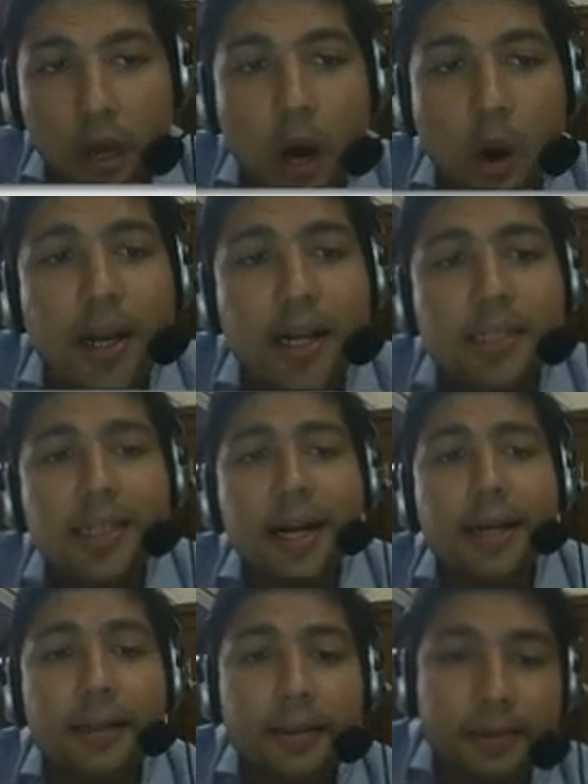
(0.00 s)
How it does
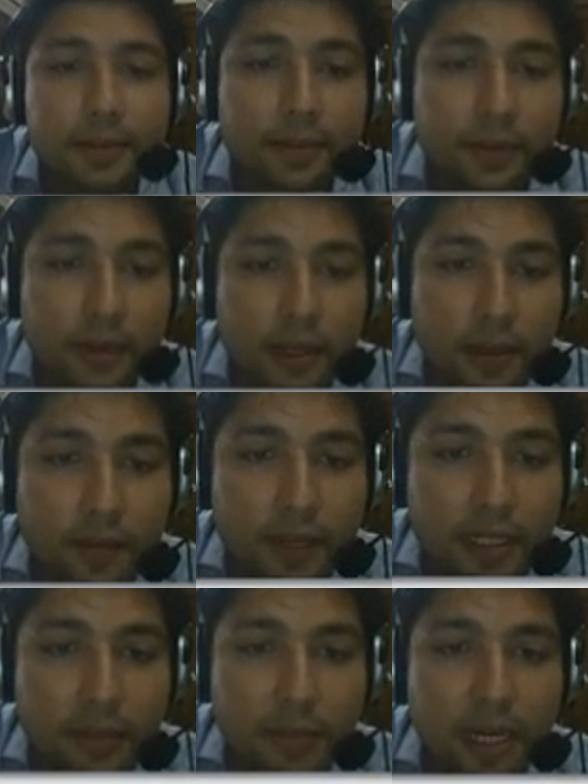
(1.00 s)
that?
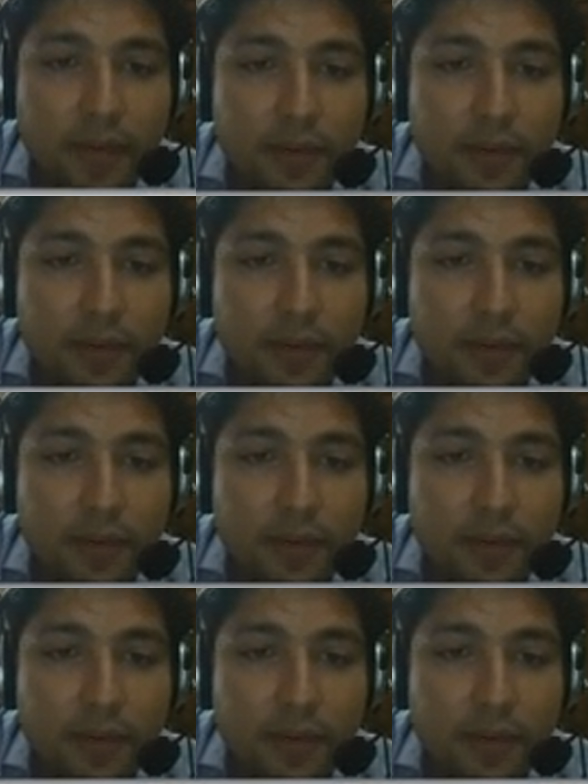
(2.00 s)
Very simple